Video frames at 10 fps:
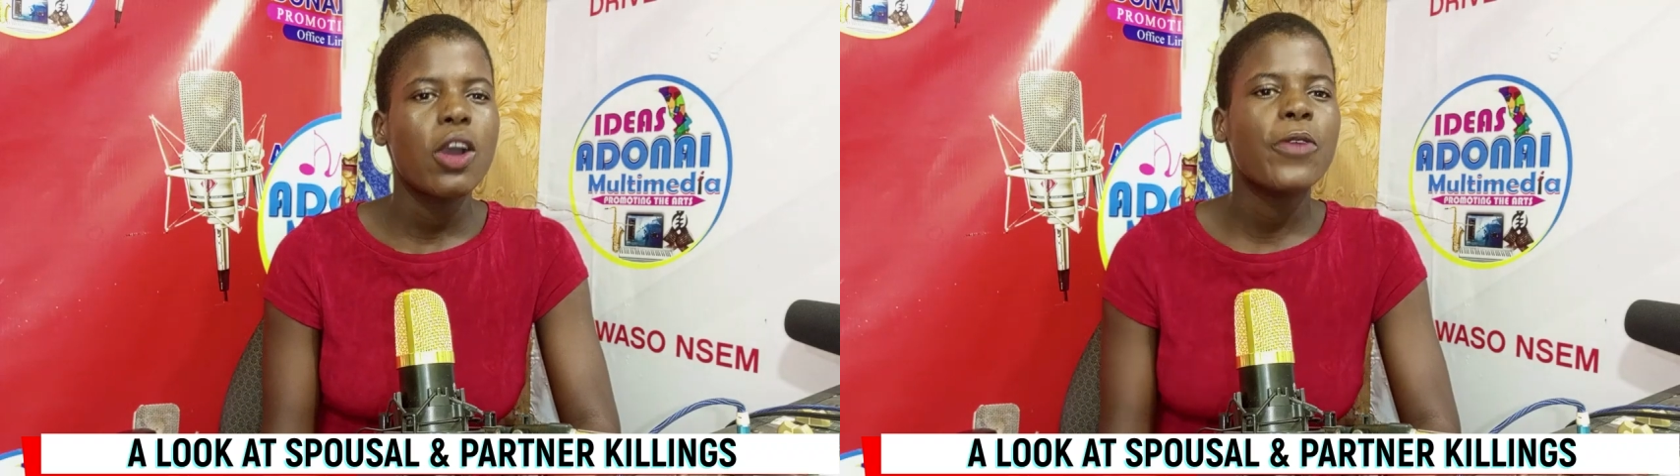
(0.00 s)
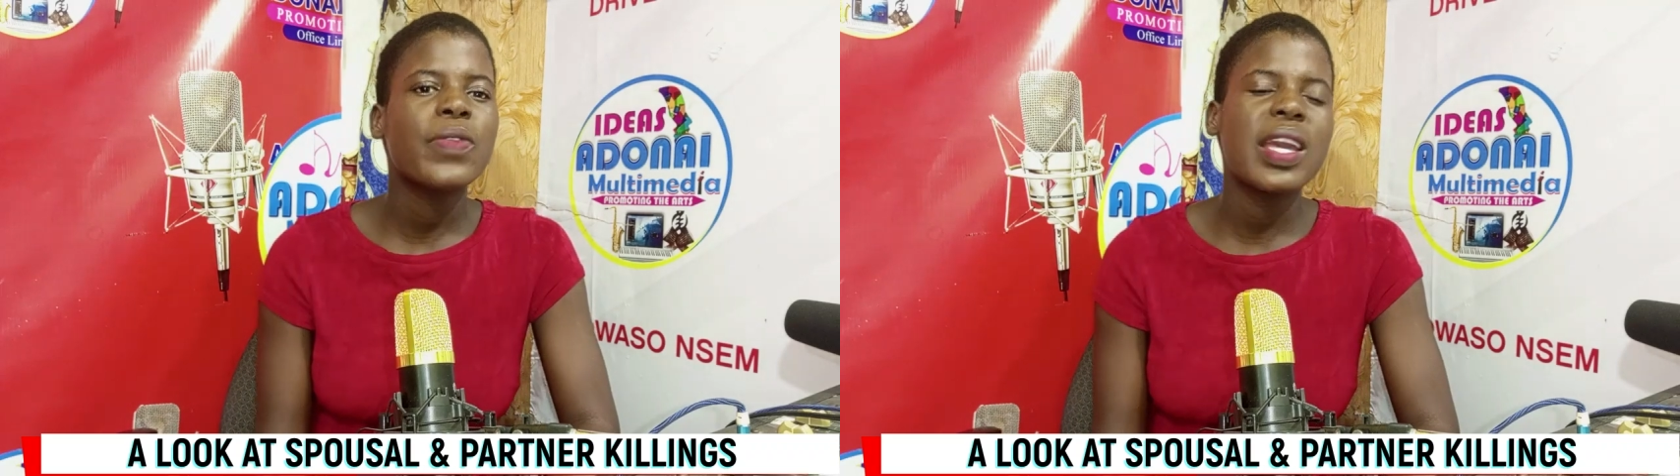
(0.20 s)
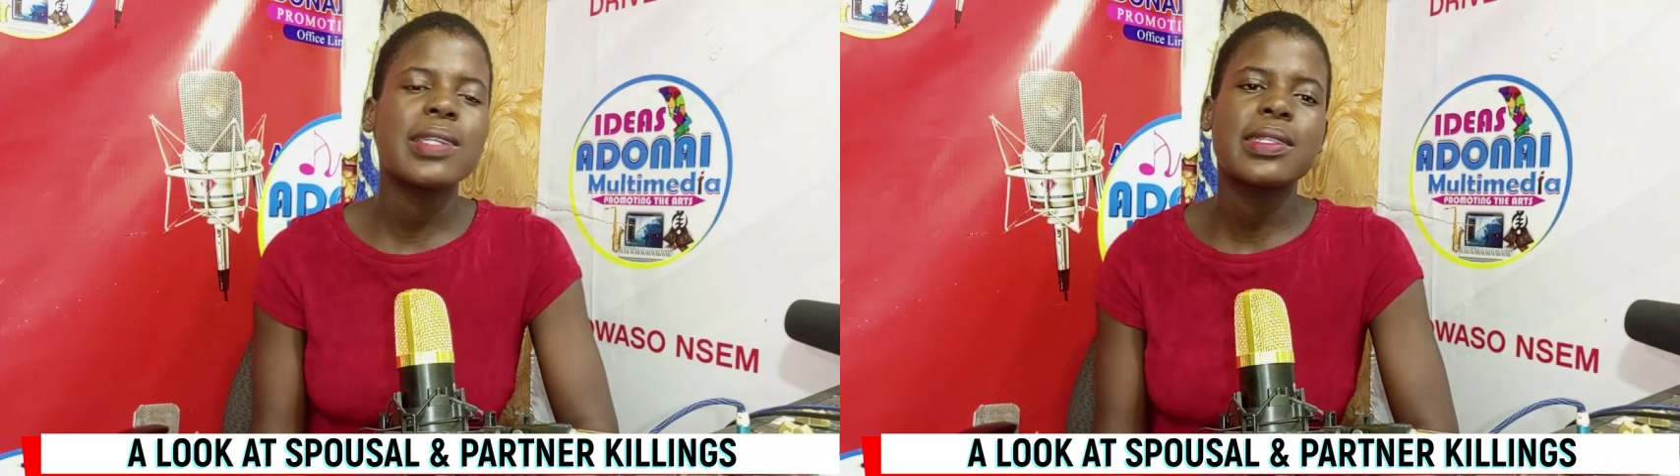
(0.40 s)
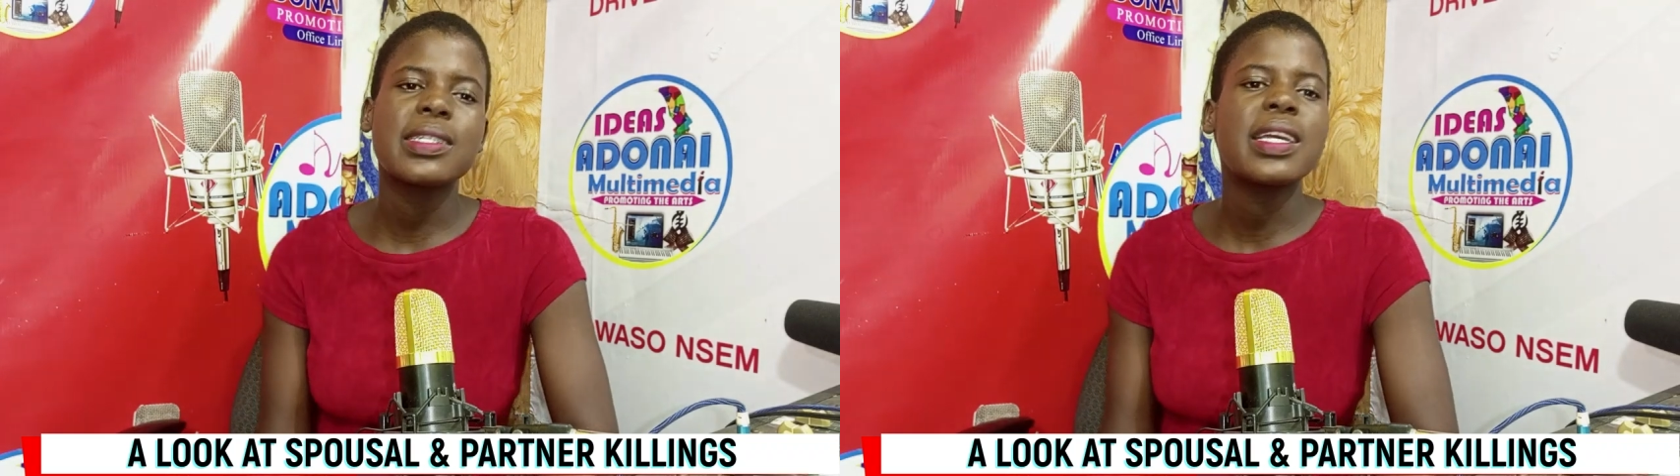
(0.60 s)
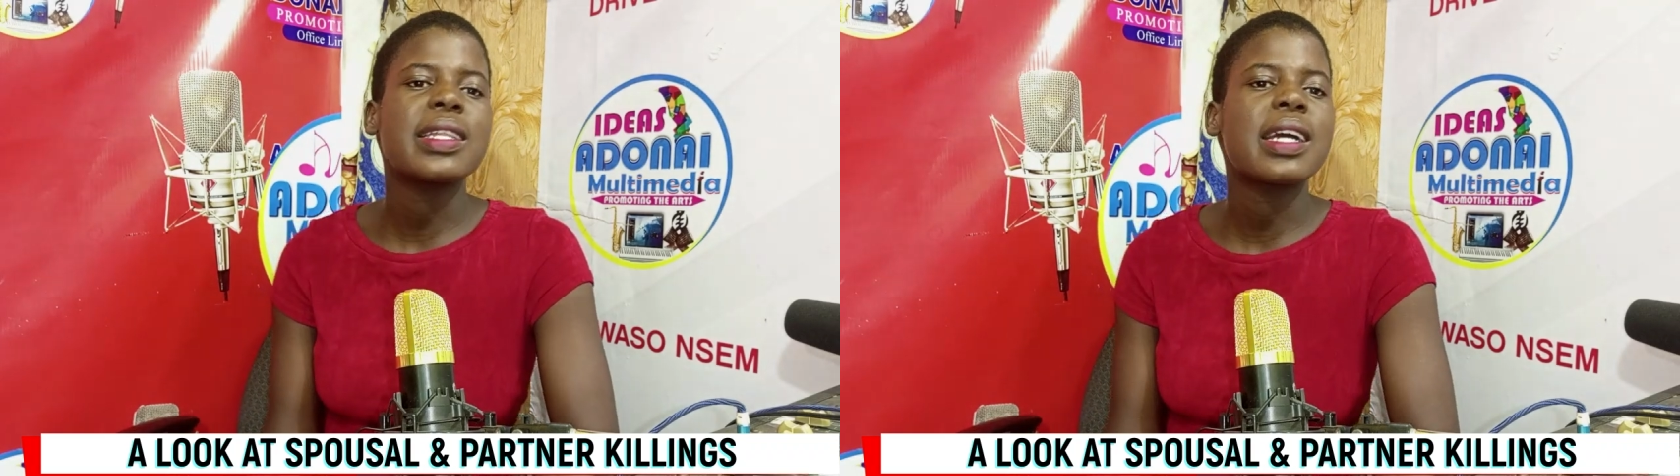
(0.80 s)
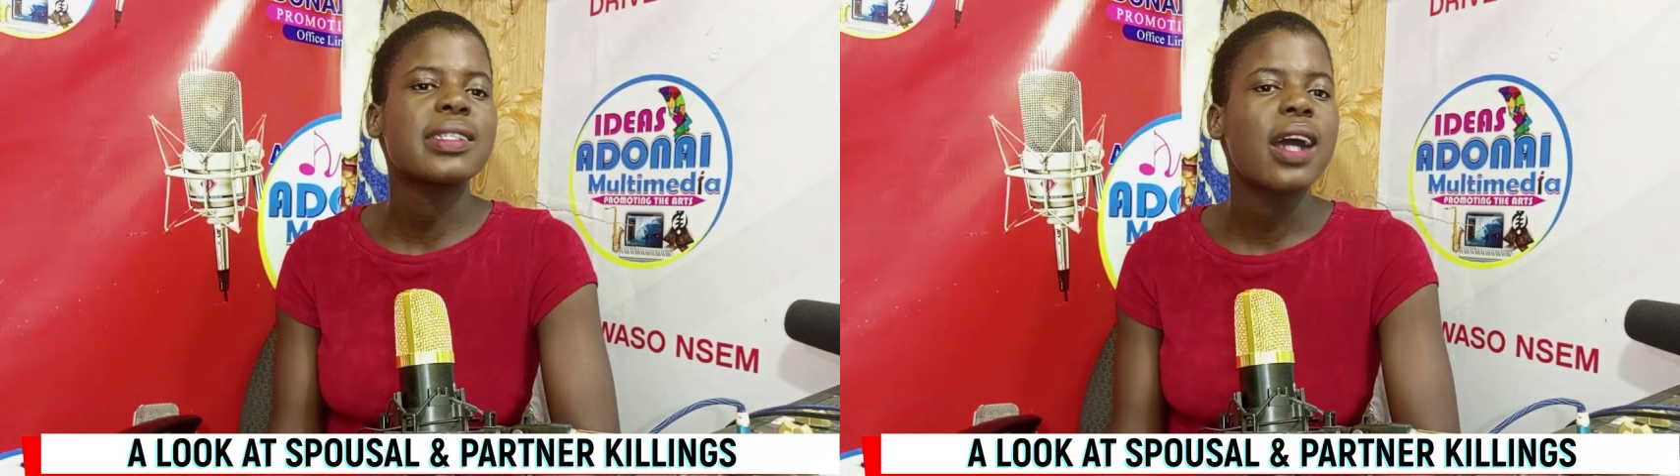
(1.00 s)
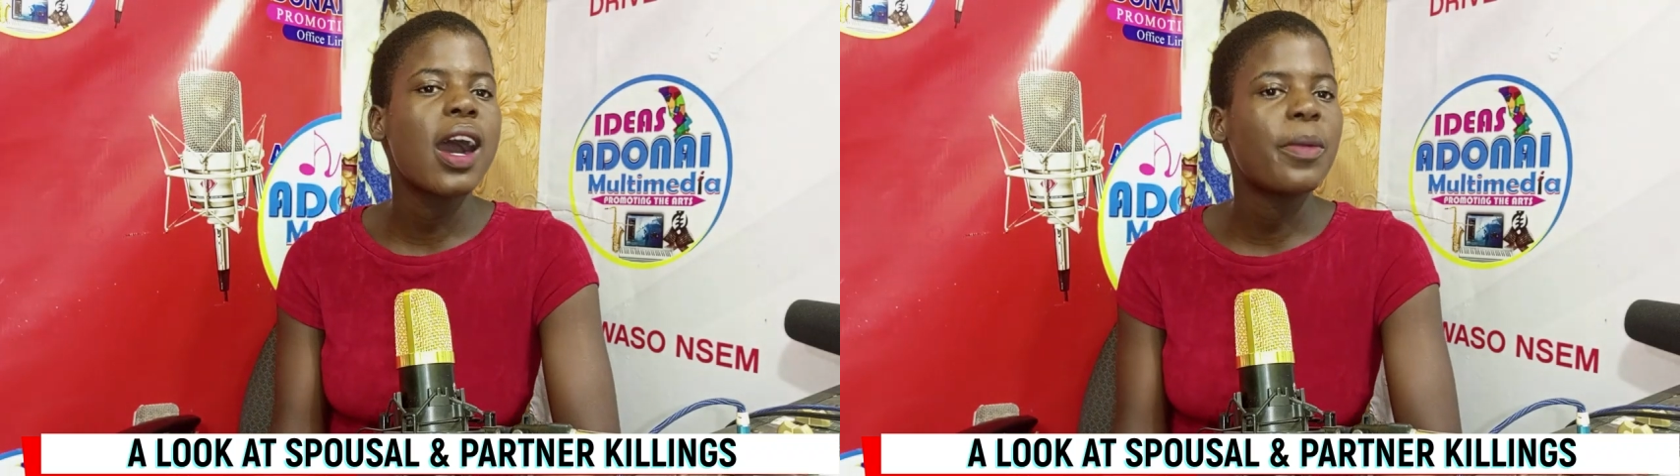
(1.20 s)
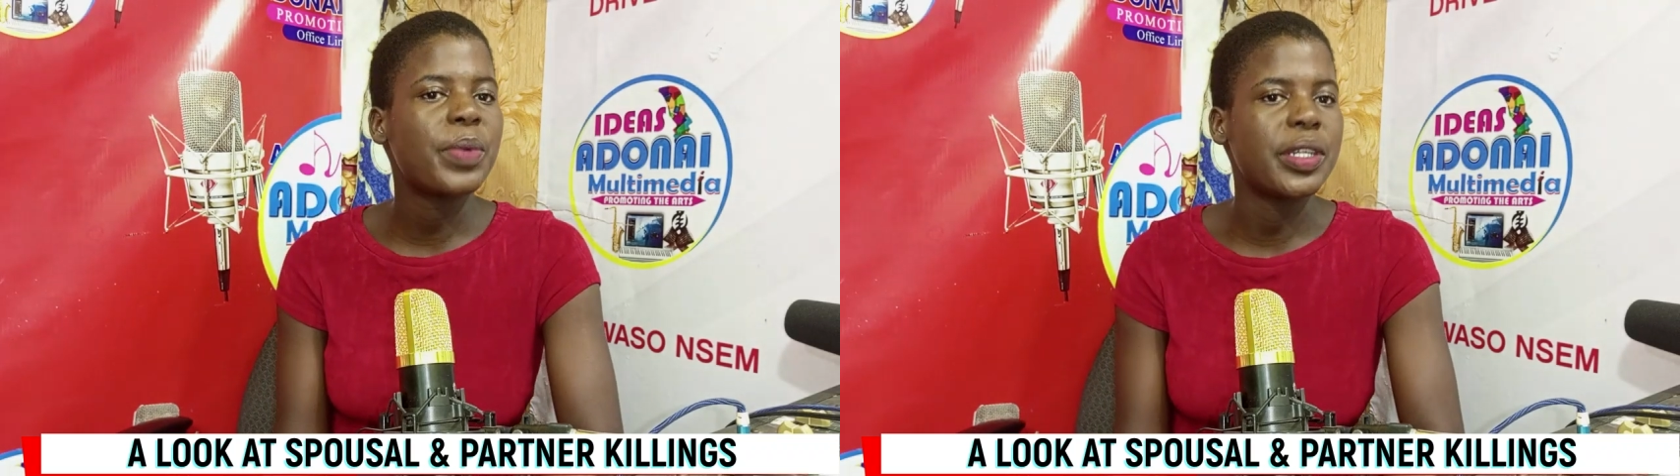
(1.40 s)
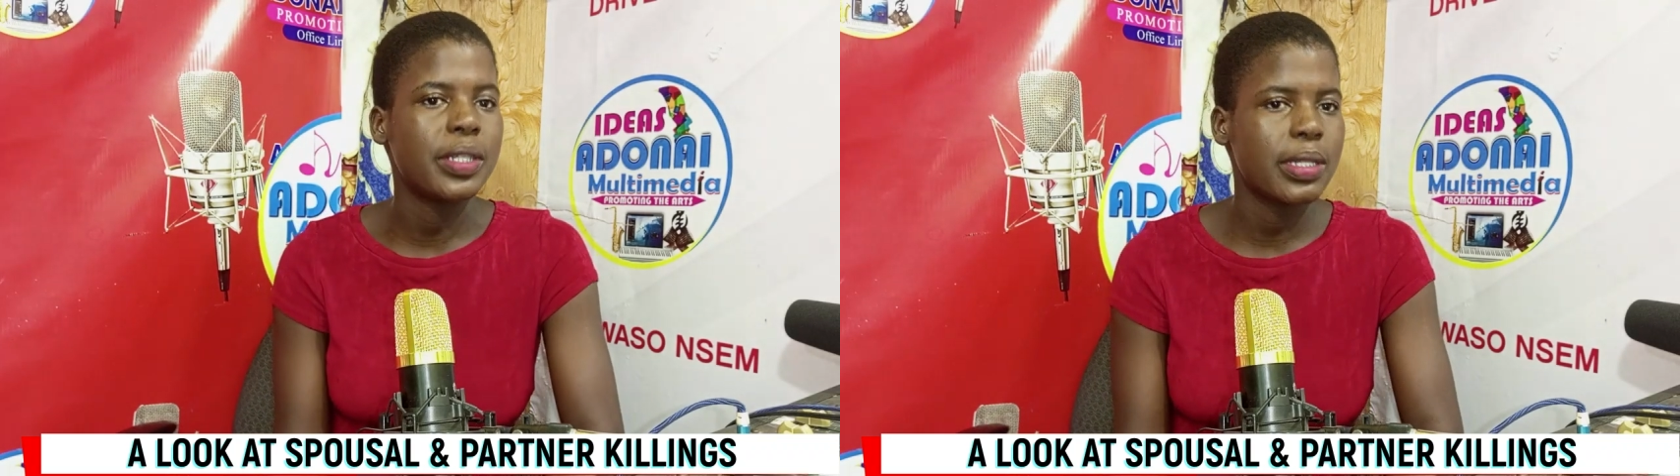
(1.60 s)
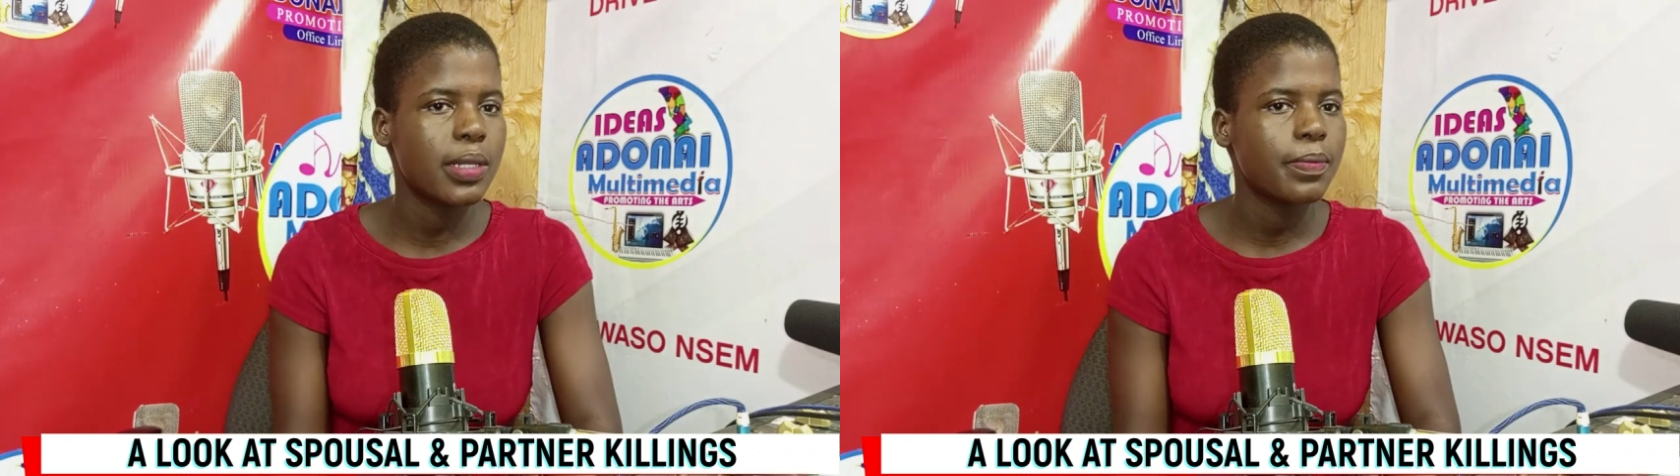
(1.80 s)
of the incident that
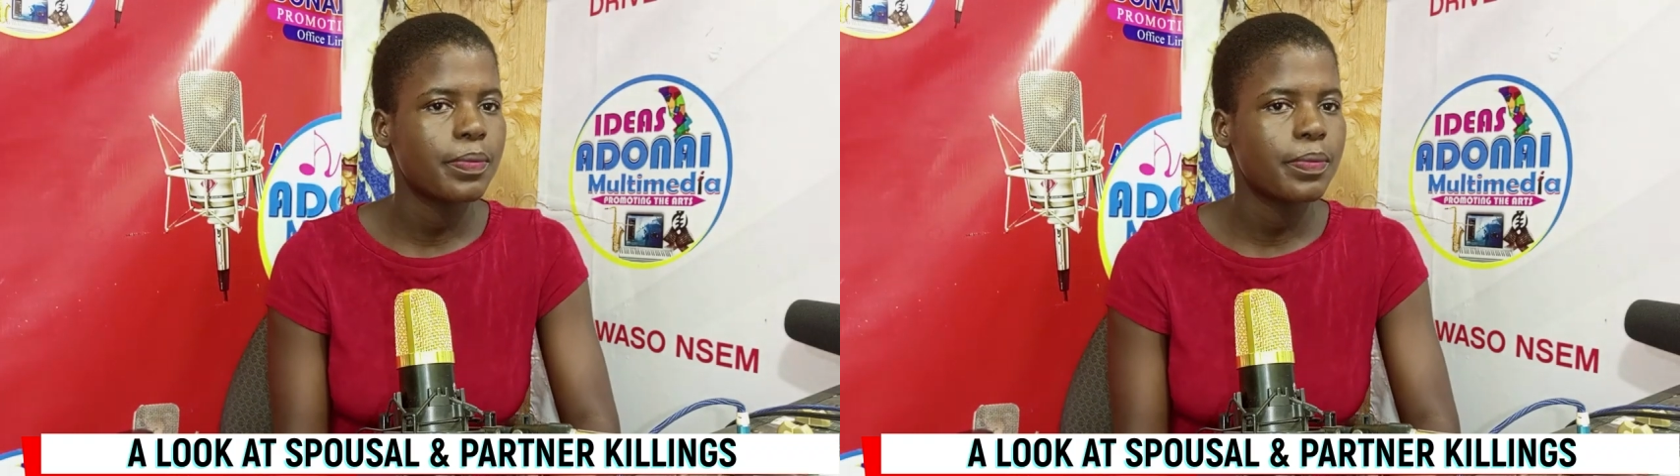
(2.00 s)
happened.